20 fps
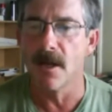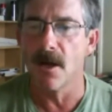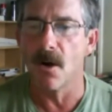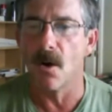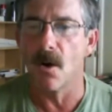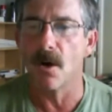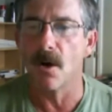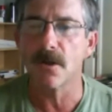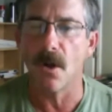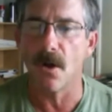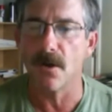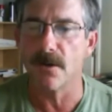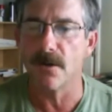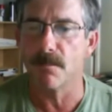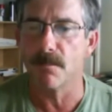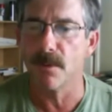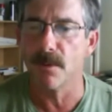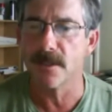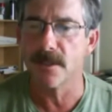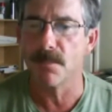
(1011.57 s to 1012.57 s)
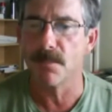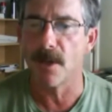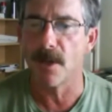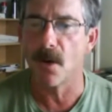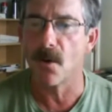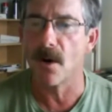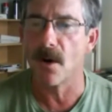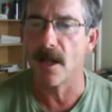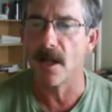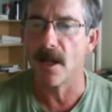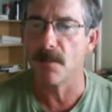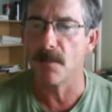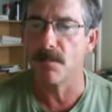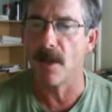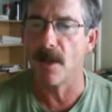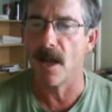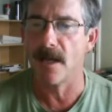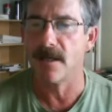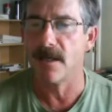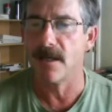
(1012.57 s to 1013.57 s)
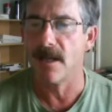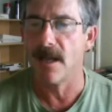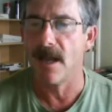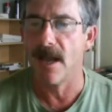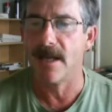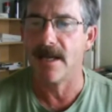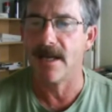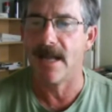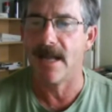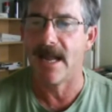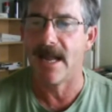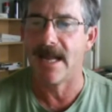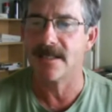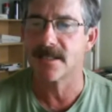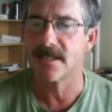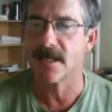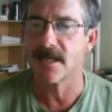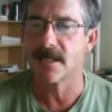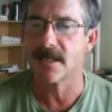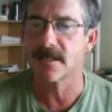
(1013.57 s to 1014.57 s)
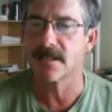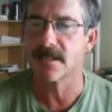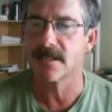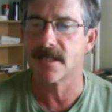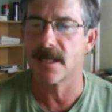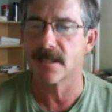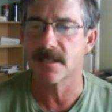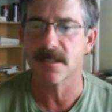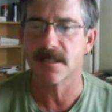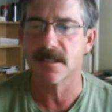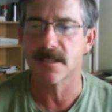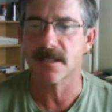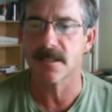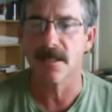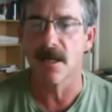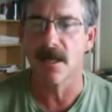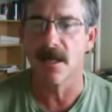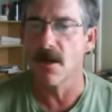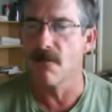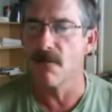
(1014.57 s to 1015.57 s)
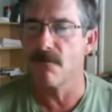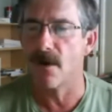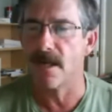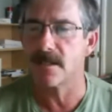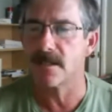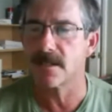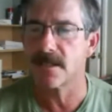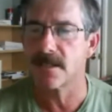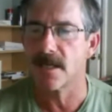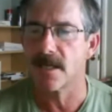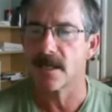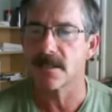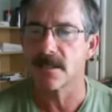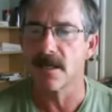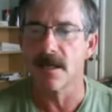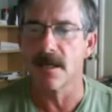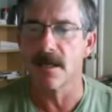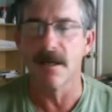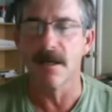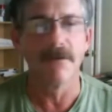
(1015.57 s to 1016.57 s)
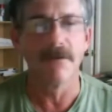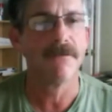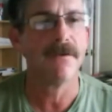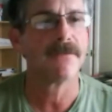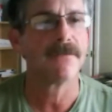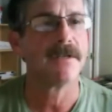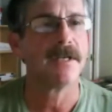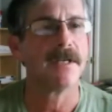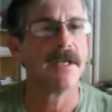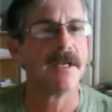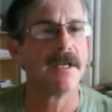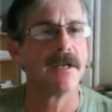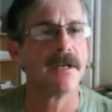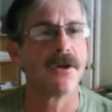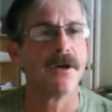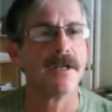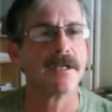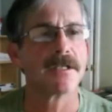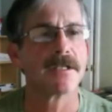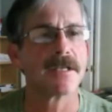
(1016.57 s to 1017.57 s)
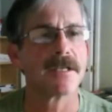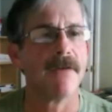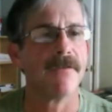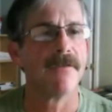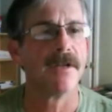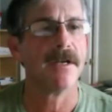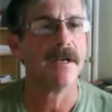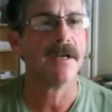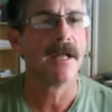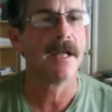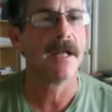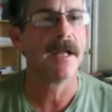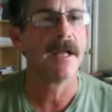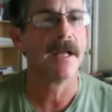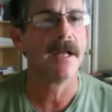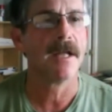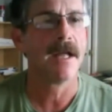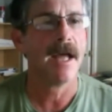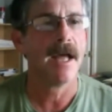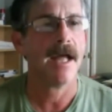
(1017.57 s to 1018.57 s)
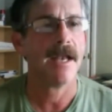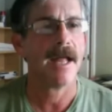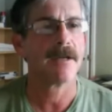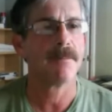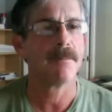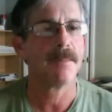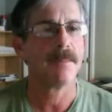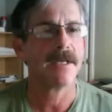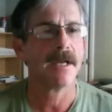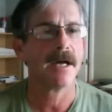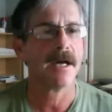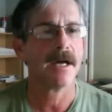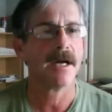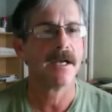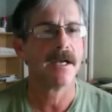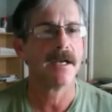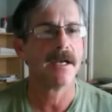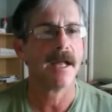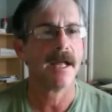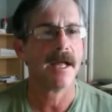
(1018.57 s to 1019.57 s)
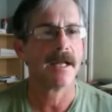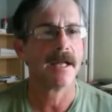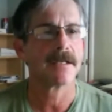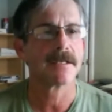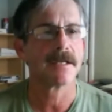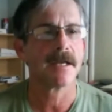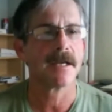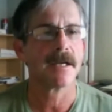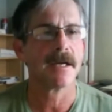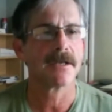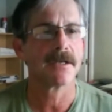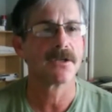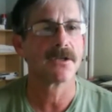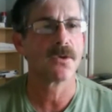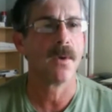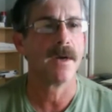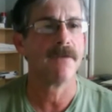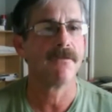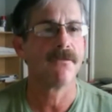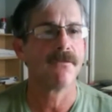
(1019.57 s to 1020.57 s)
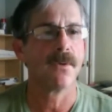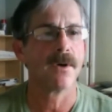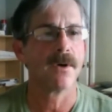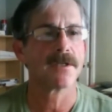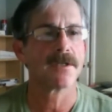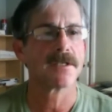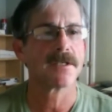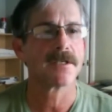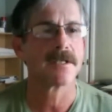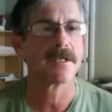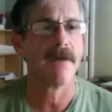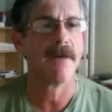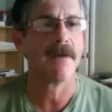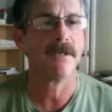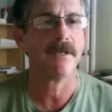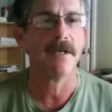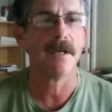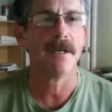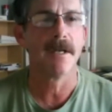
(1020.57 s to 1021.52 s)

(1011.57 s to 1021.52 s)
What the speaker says: or call the whistleblower helpline at 866.486.1537, and that could be done at 24/7.